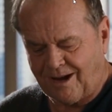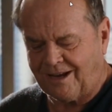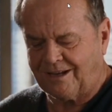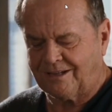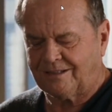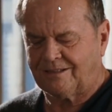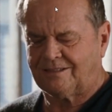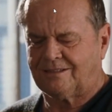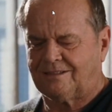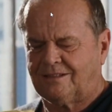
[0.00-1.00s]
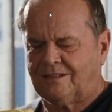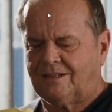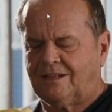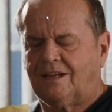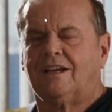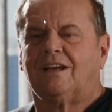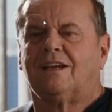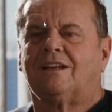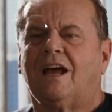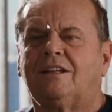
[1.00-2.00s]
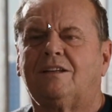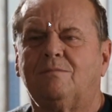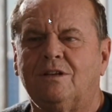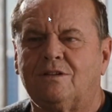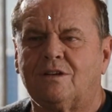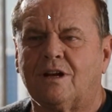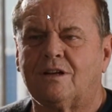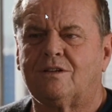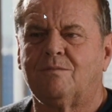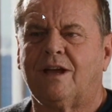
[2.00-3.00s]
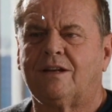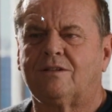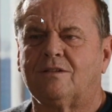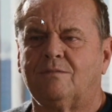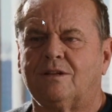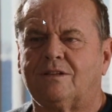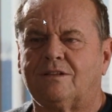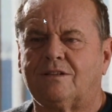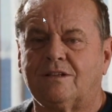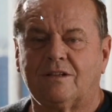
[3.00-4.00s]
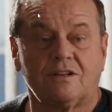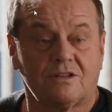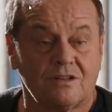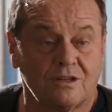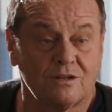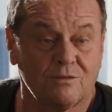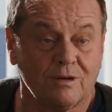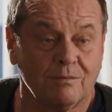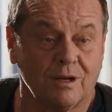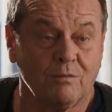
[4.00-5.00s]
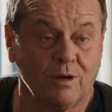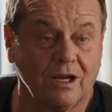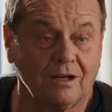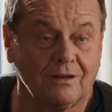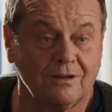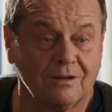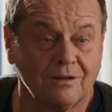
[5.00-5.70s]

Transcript: even after shutting down the claims that Nicholson's mental health is on the decline, fans still can't help but